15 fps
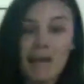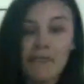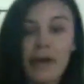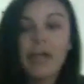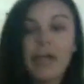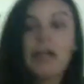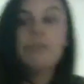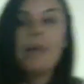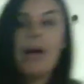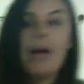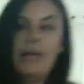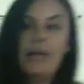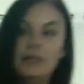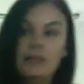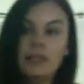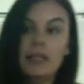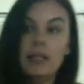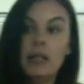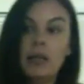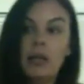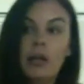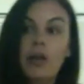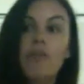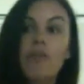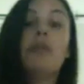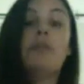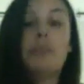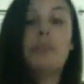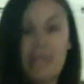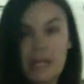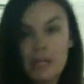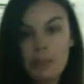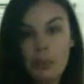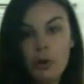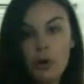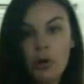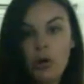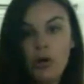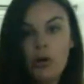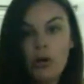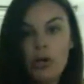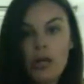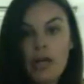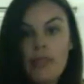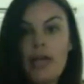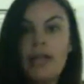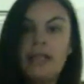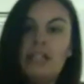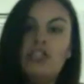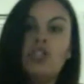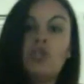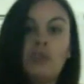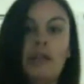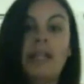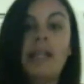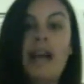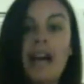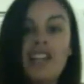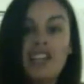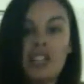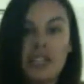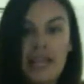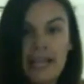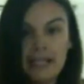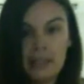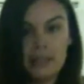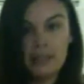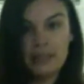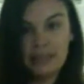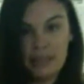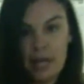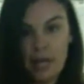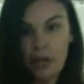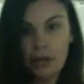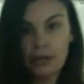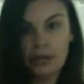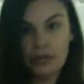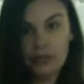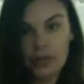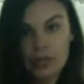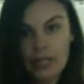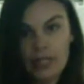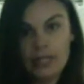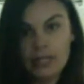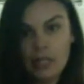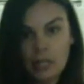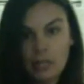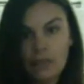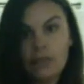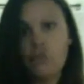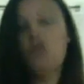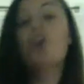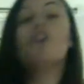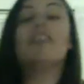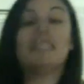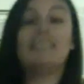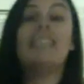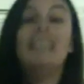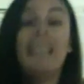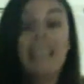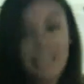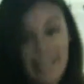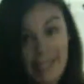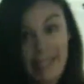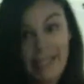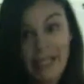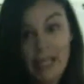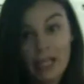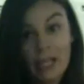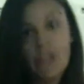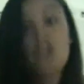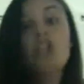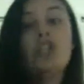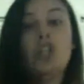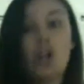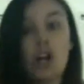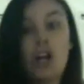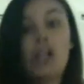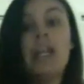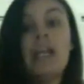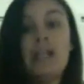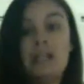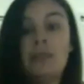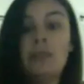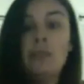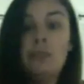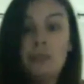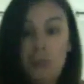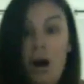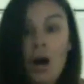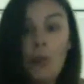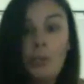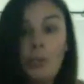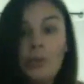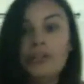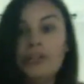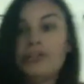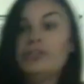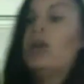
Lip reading: recommend for people that need to really educate themselves instead of, you know, critiquing. Learn and humble yourself,